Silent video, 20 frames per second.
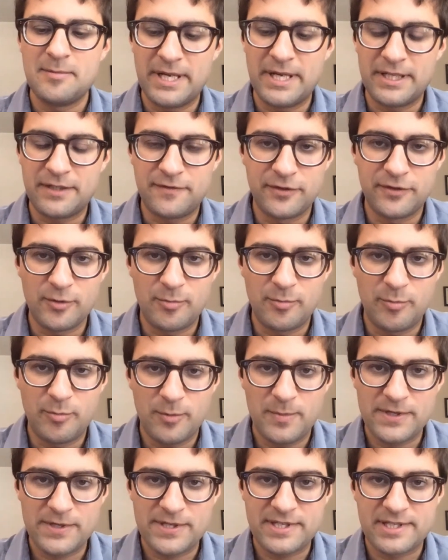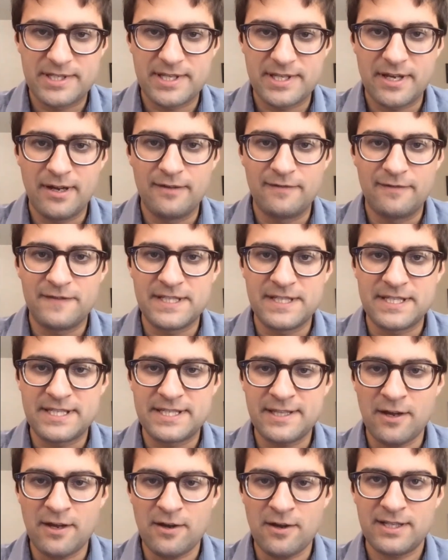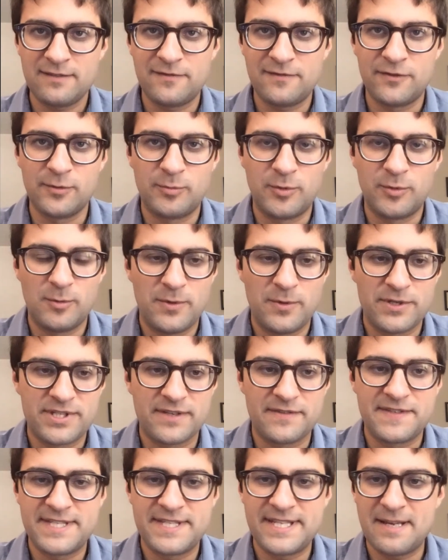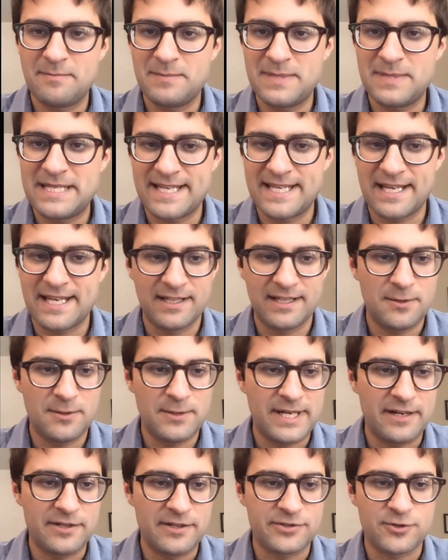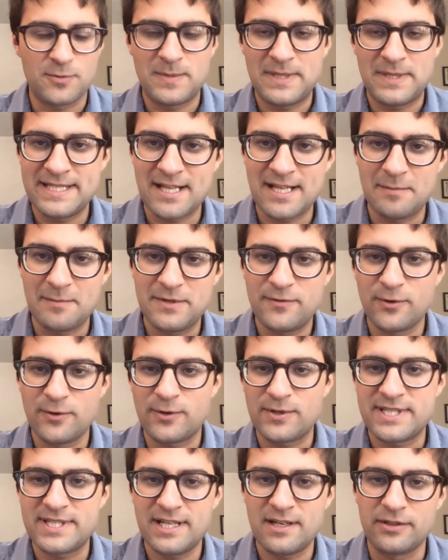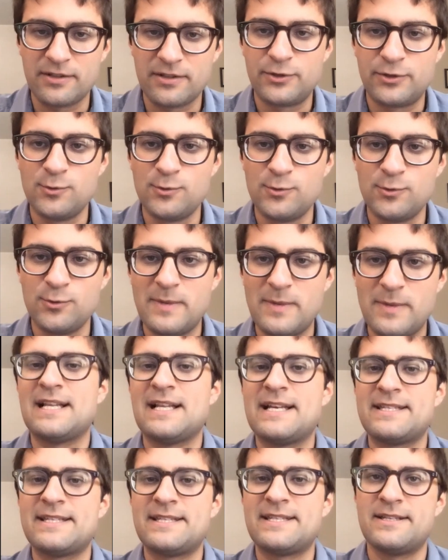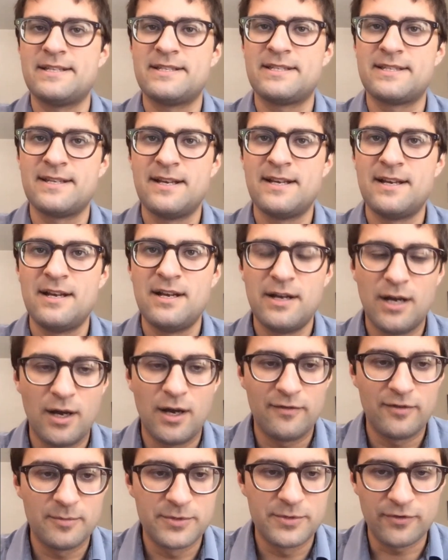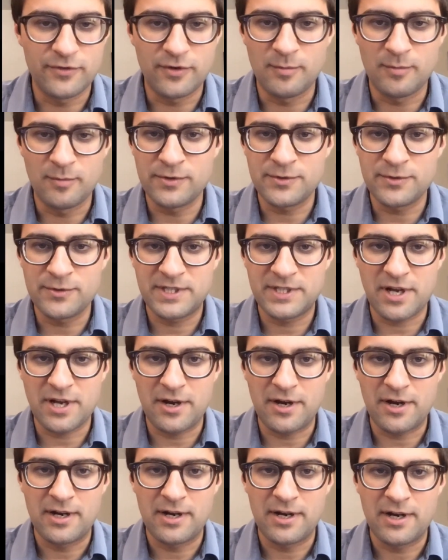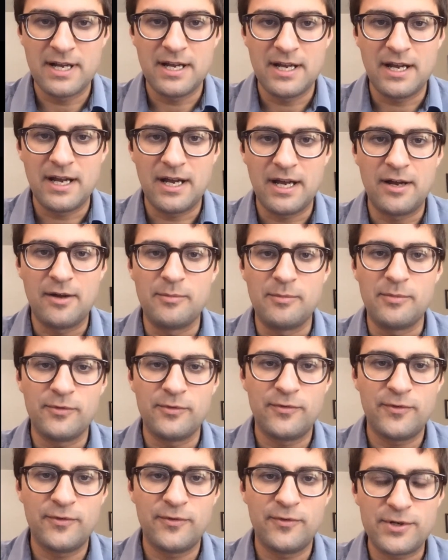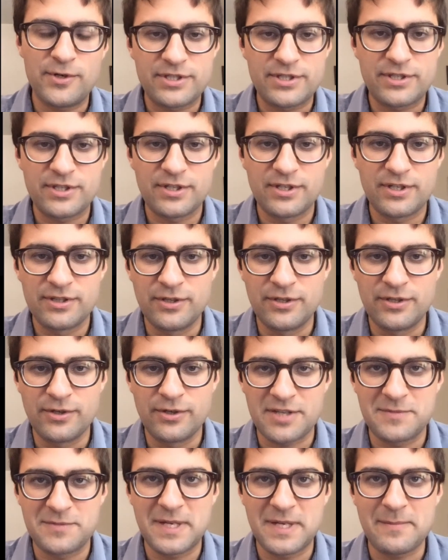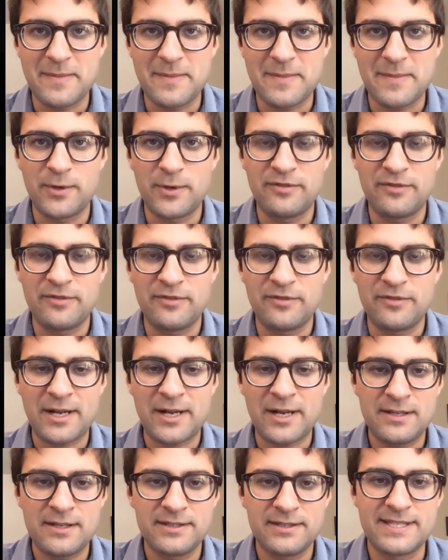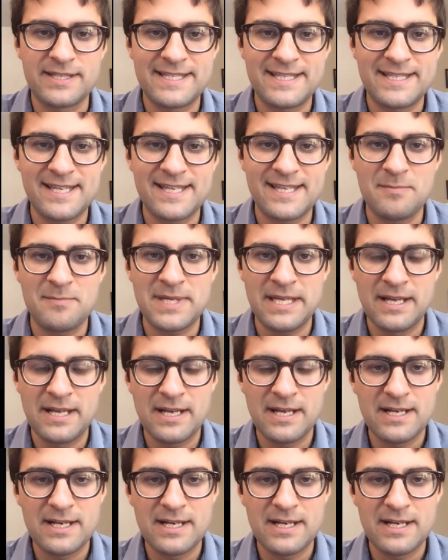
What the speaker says: But for the purpose of this talk and for the purpose of CMB secondary anisotropies, I'll be focusing on two main classes of observables, which are first, the cosmic microwave background, the CMB,